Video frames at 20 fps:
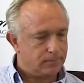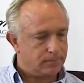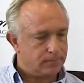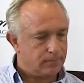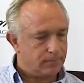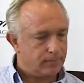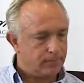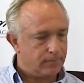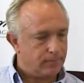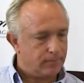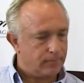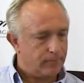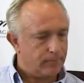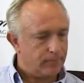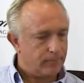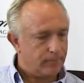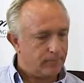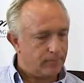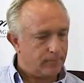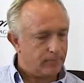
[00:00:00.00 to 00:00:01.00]

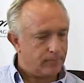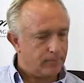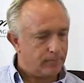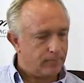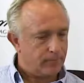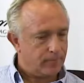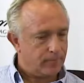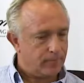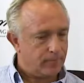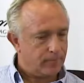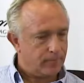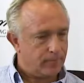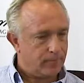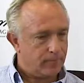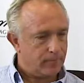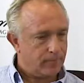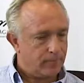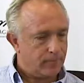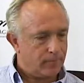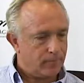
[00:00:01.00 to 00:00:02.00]

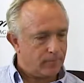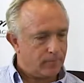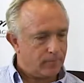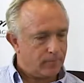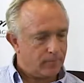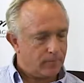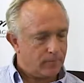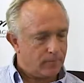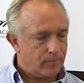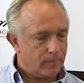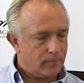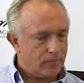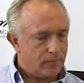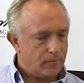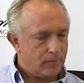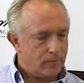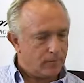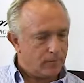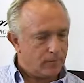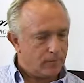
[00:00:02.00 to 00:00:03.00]

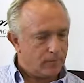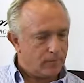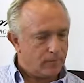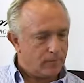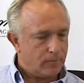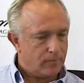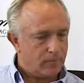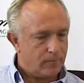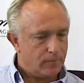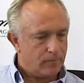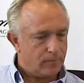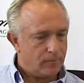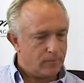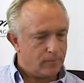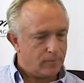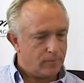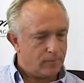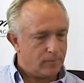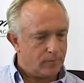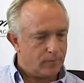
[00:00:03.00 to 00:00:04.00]

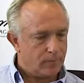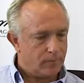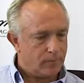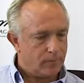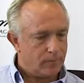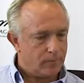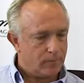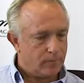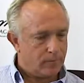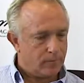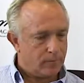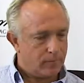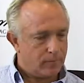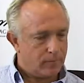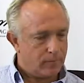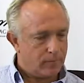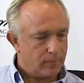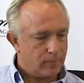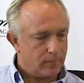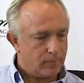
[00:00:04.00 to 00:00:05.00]

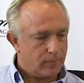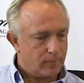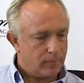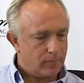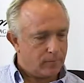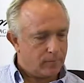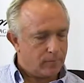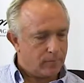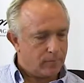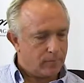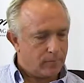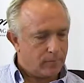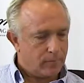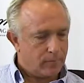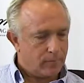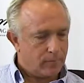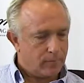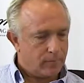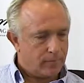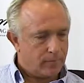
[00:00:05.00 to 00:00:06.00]

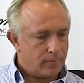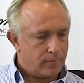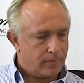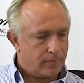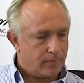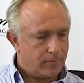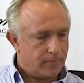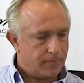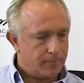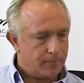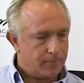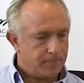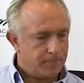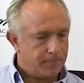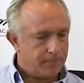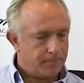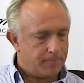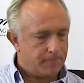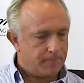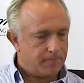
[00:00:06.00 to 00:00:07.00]

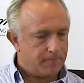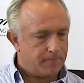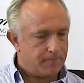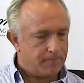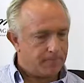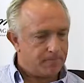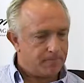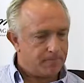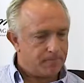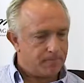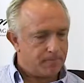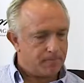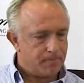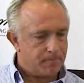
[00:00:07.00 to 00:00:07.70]
No words are spoken by the person on screen.